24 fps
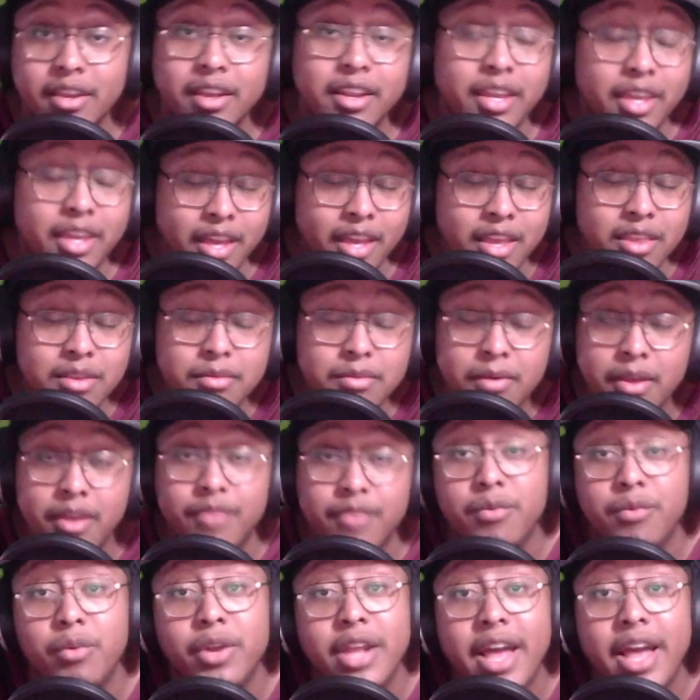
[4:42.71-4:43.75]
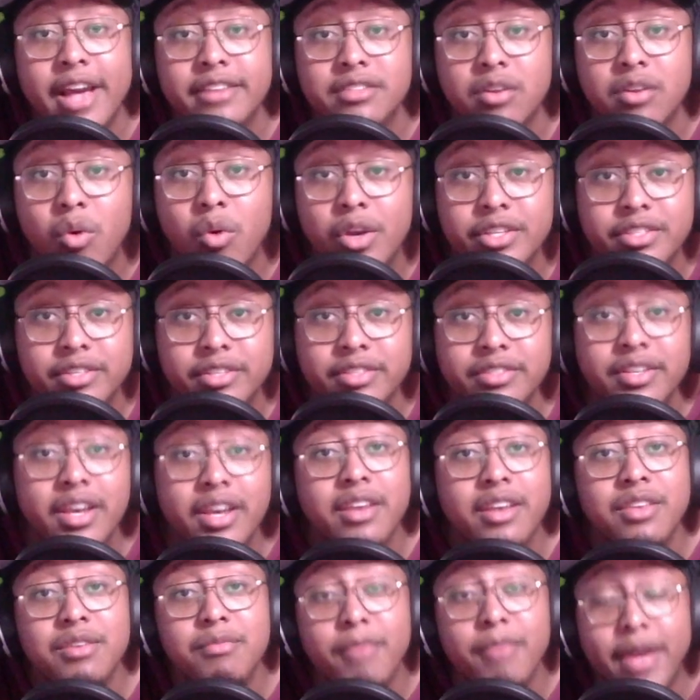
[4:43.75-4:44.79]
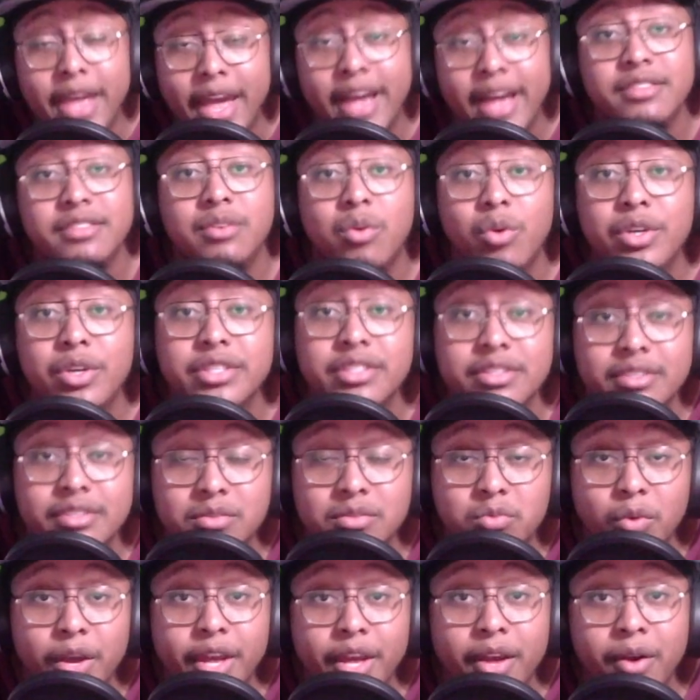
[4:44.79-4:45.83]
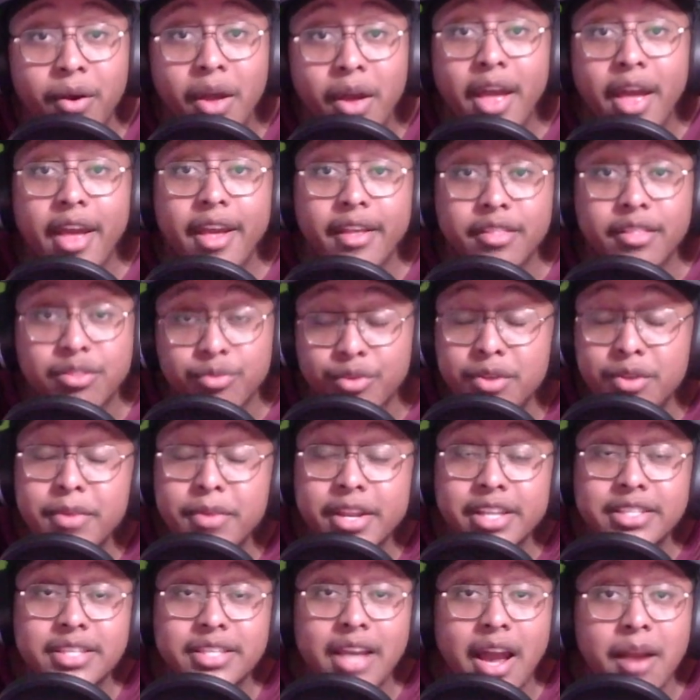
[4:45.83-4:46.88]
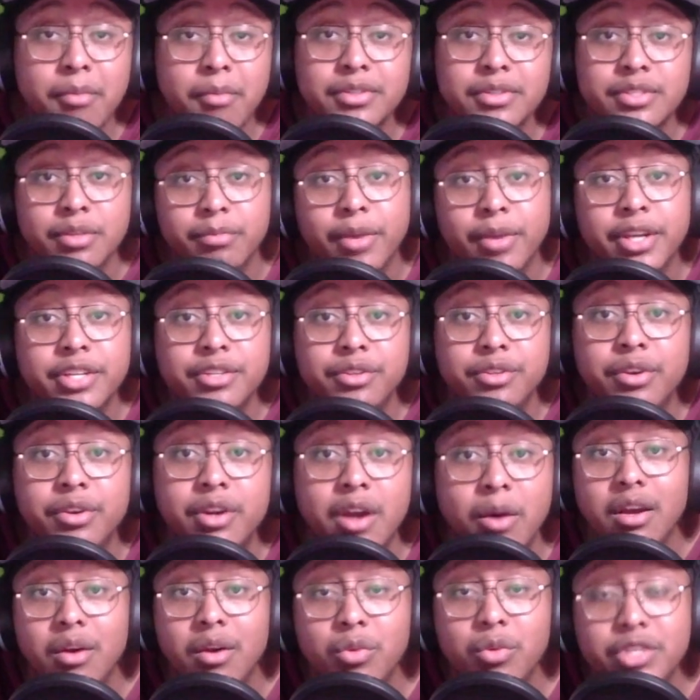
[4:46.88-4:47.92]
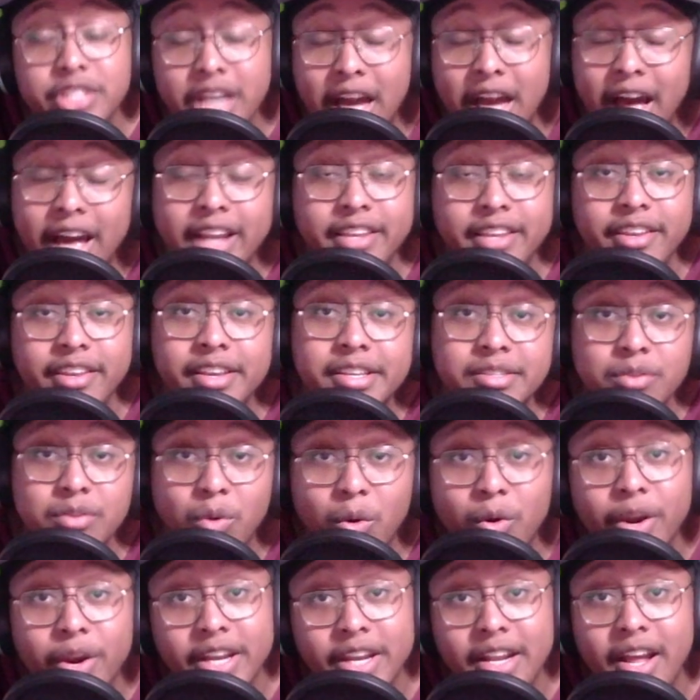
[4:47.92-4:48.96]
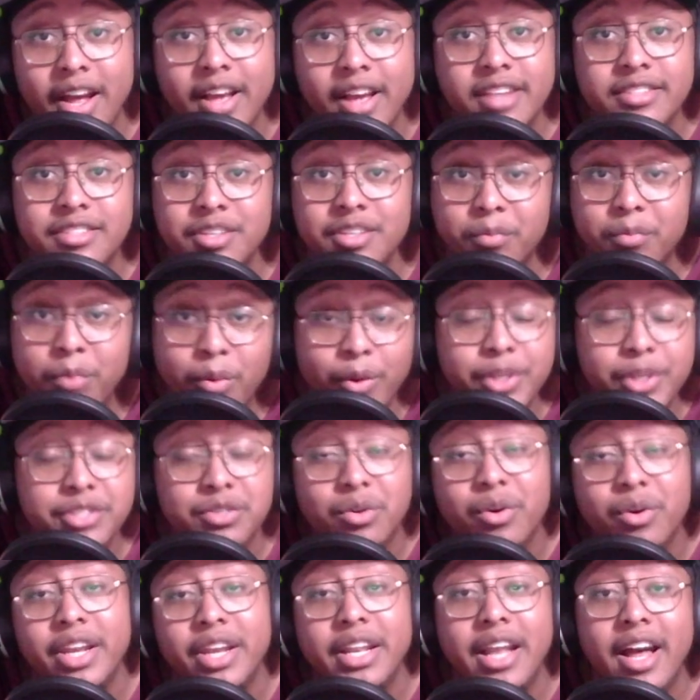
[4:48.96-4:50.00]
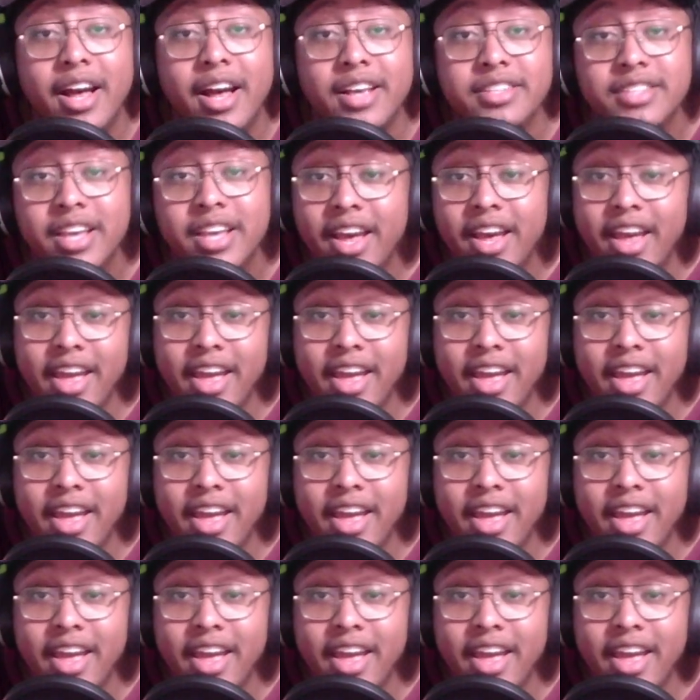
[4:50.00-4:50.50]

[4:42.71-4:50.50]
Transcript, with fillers: And again, you if you want to ask questions, you may ask questions as well three minute timer. So make sure you come with your ideas organized, your points organized.